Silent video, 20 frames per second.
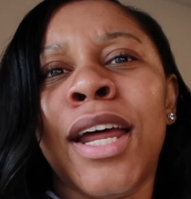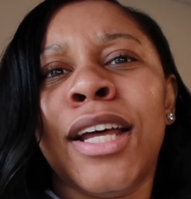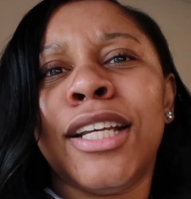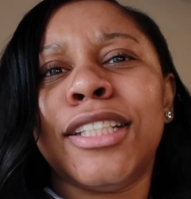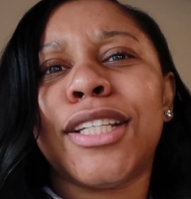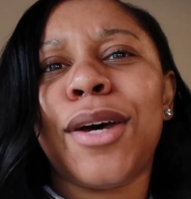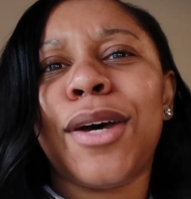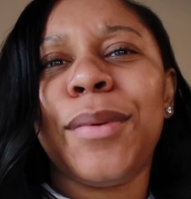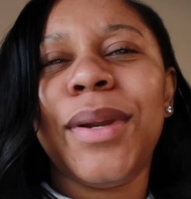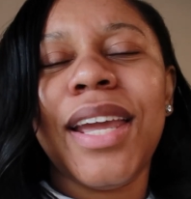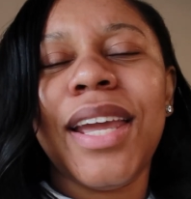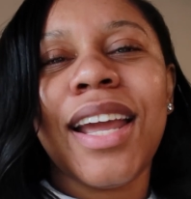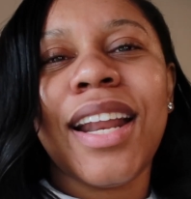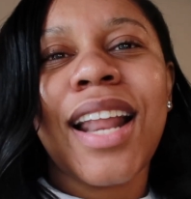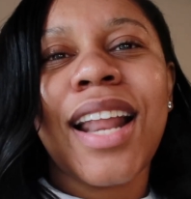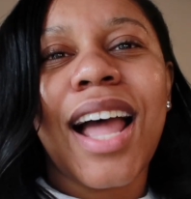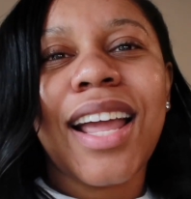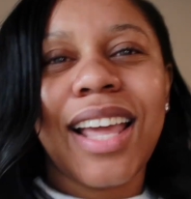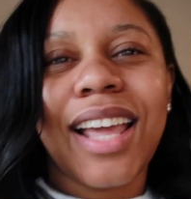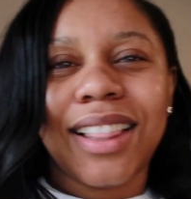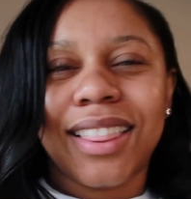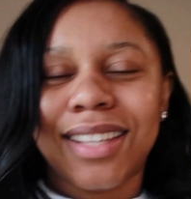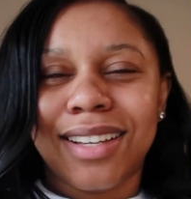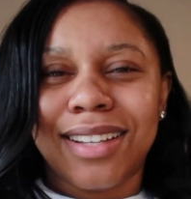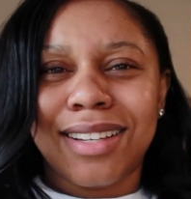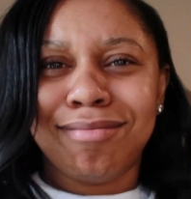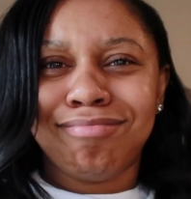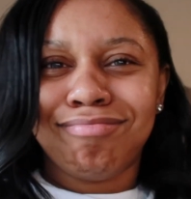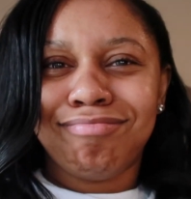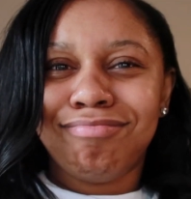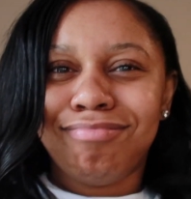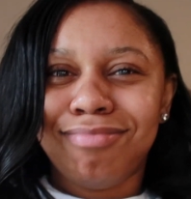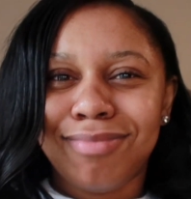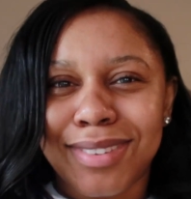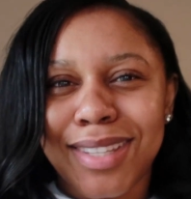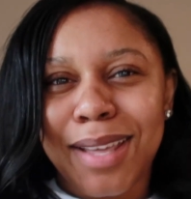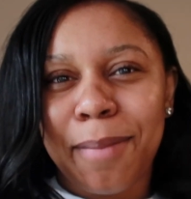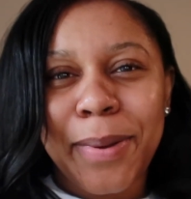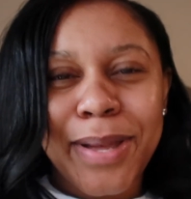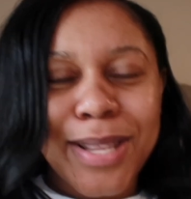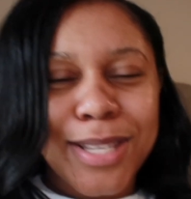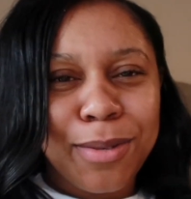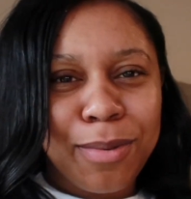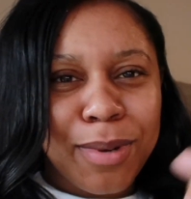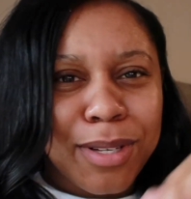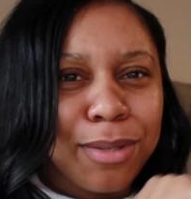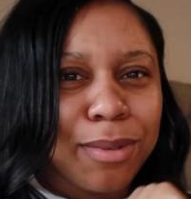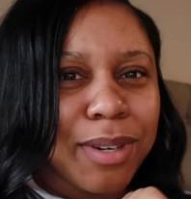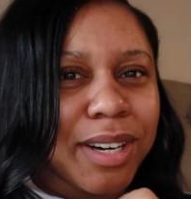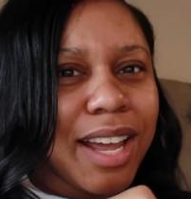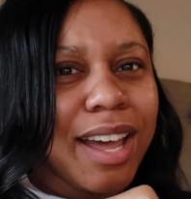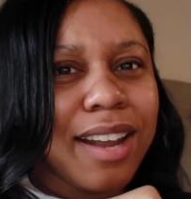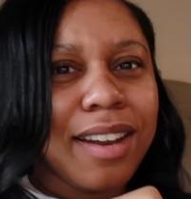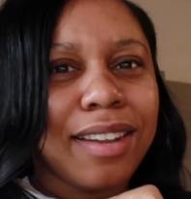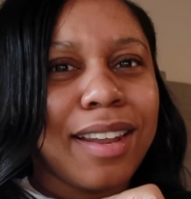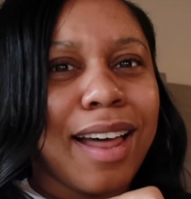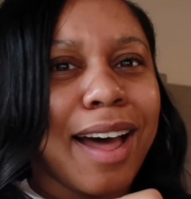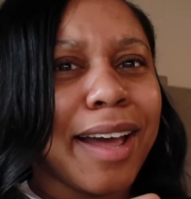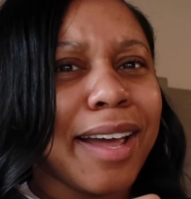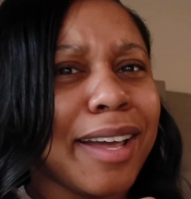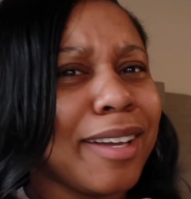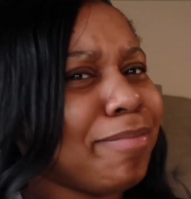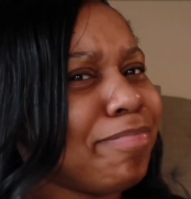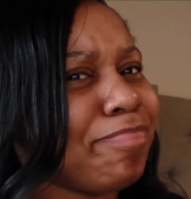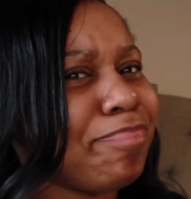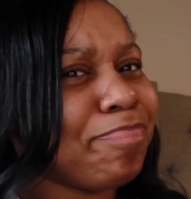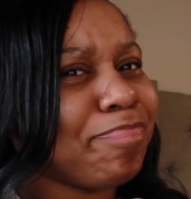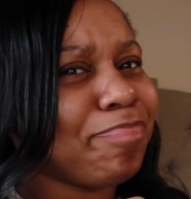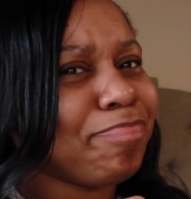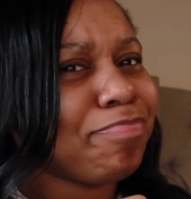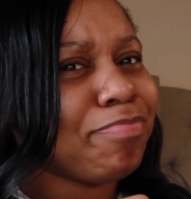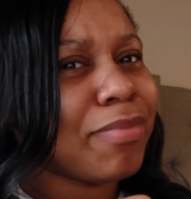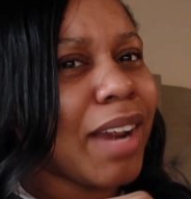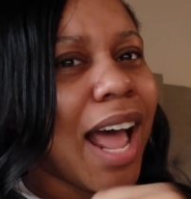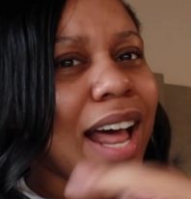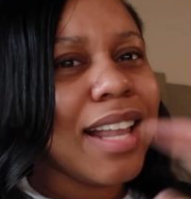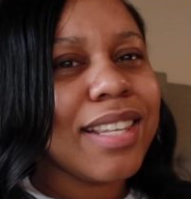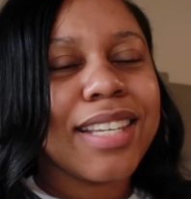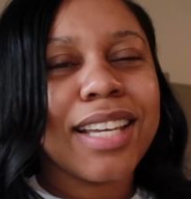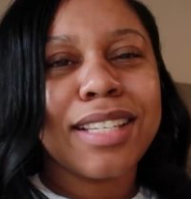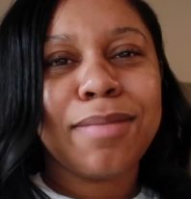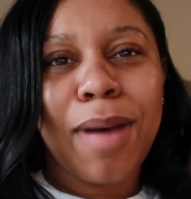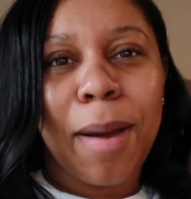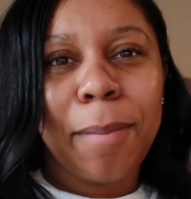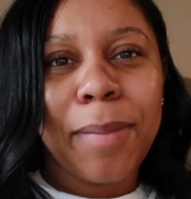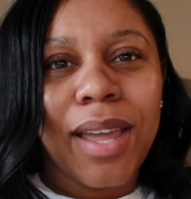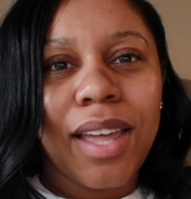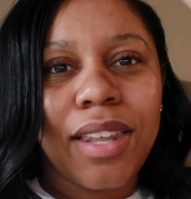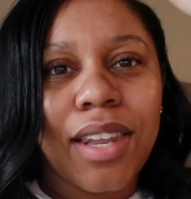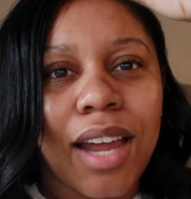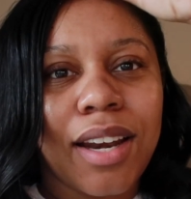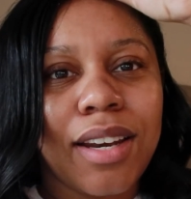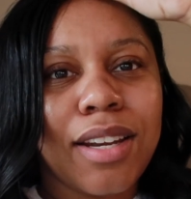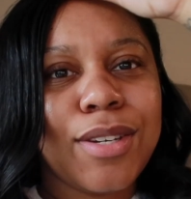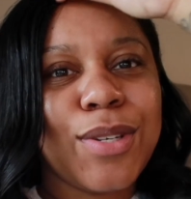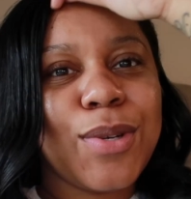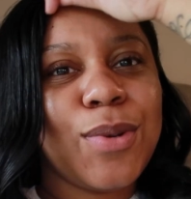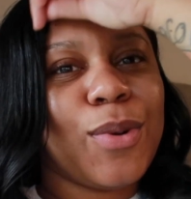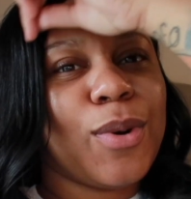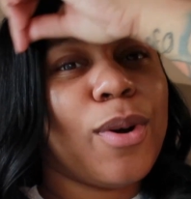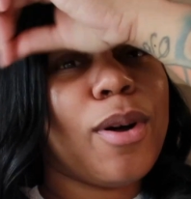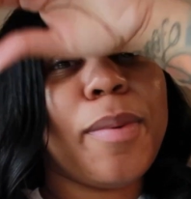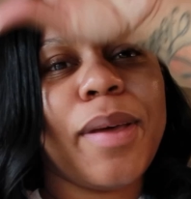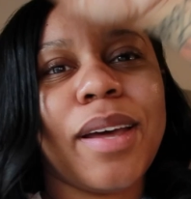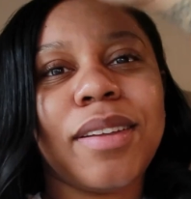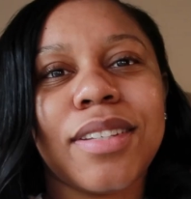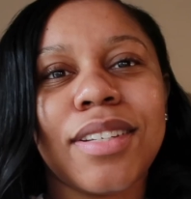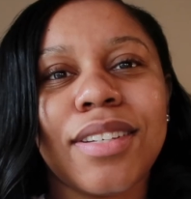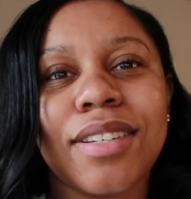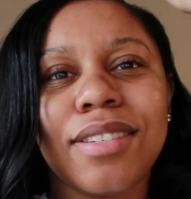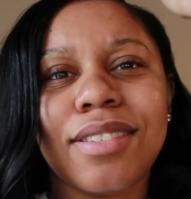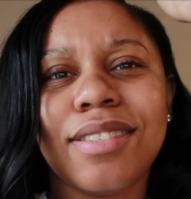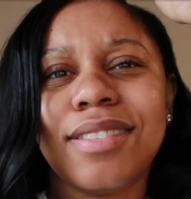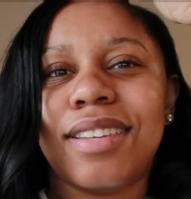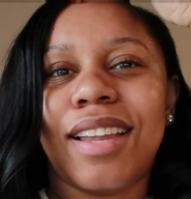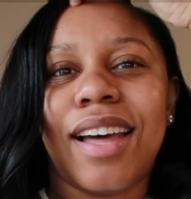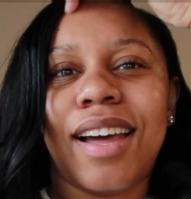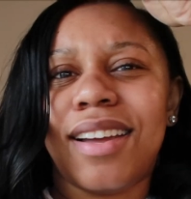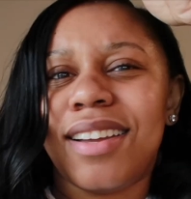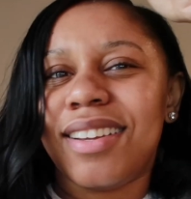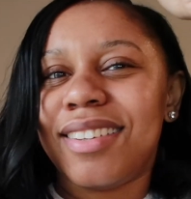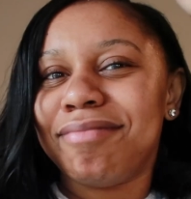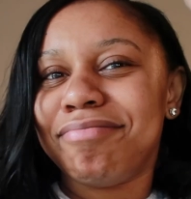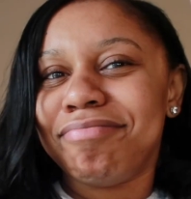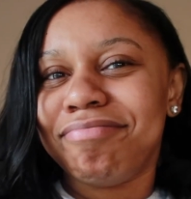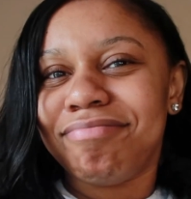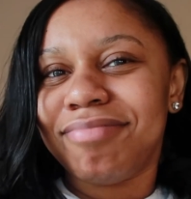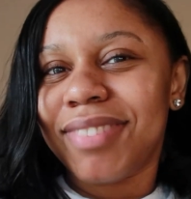So then I get the, the putting two and two together, like, I text my man, like, did you know about this? Like,